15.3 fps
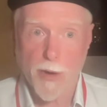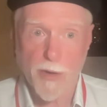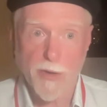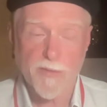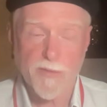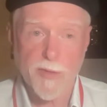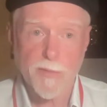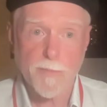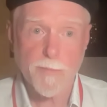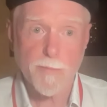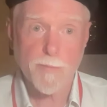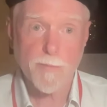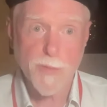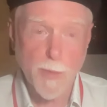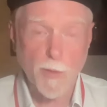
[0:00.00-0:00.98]
part of a
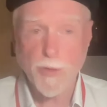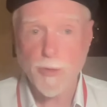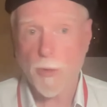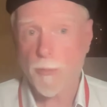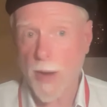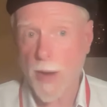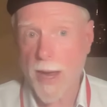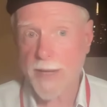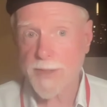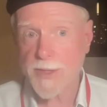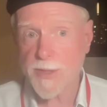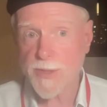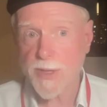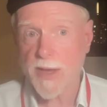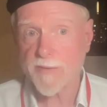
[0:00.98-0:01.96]
spiritual
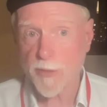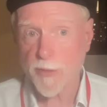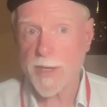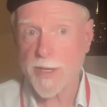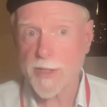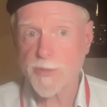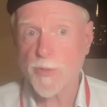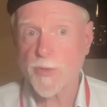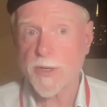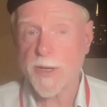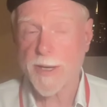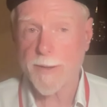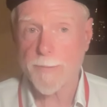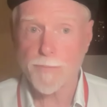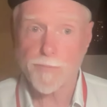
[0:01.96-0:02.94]
practice, and for me, it's
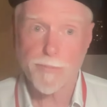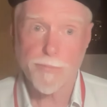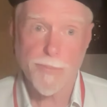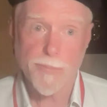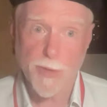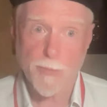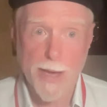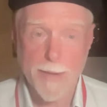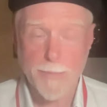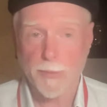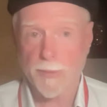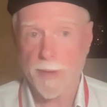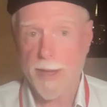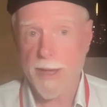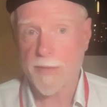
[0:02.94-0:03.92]
rooted in the
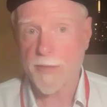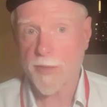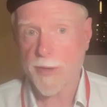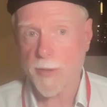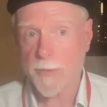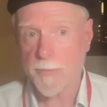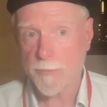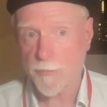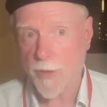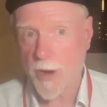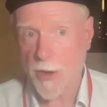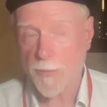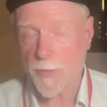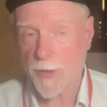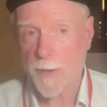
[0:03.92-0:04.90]
Bible and the
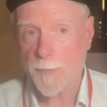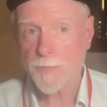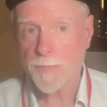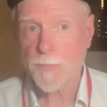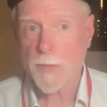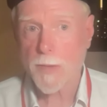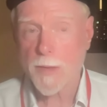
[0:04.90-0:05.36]
prayer book.